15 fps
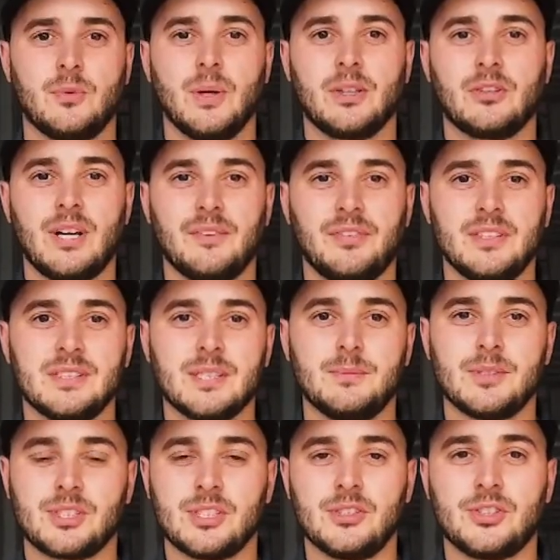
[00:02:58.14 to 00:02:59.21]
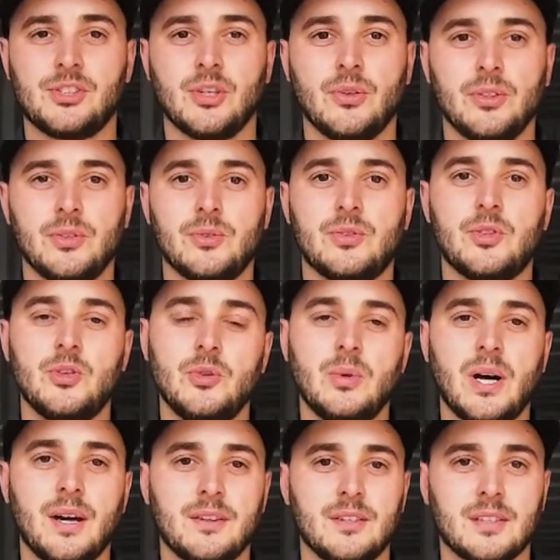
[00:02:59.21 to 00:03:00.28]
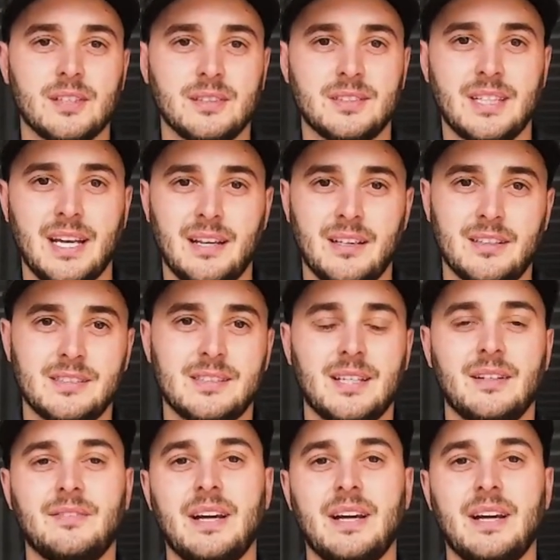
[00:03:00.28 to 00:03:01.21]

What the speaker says: quick reference, I'm just going to show you two other containers that have